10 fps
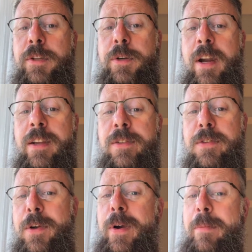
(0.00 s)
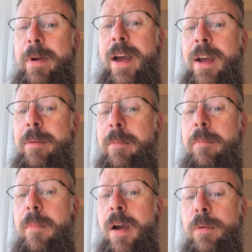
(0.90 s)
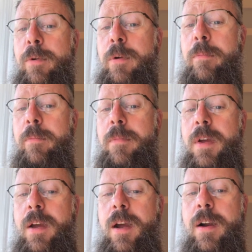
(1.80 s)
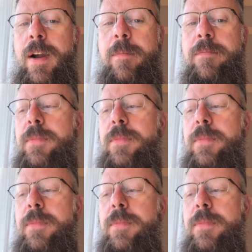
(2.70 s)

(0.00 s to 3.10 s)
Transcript: the trains going by my room. All right.